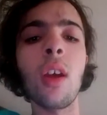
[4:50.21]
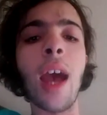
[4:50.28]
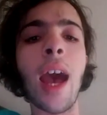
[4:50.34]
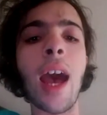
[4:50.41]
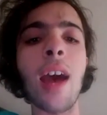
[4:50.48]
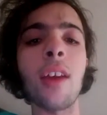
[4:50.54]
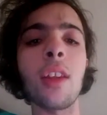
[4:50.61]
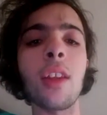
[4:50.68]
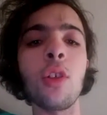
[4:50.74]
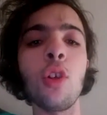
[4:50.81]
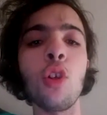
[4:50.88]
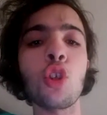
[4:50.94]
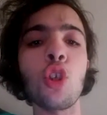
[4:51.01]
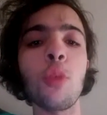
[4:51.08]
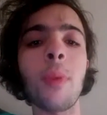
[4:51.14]
the
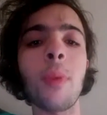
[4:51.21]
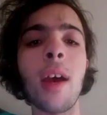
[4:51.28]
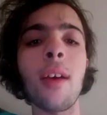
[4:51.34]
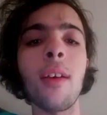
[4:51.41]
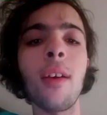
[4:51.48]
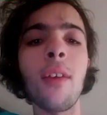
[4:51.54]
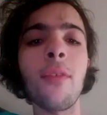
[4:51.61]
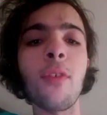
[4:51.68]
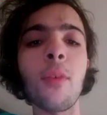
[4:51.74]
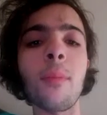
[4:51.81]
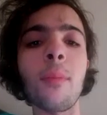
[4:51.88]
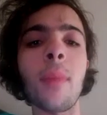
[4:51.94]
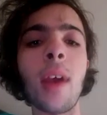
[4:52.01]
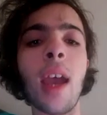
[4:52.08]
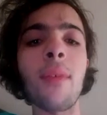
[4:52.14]
YouTuber, for
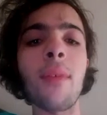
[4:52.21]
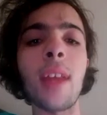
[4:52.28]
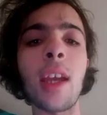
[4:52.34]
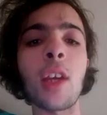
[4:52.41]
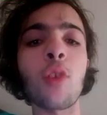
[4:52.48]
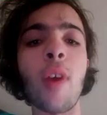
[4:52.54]
having that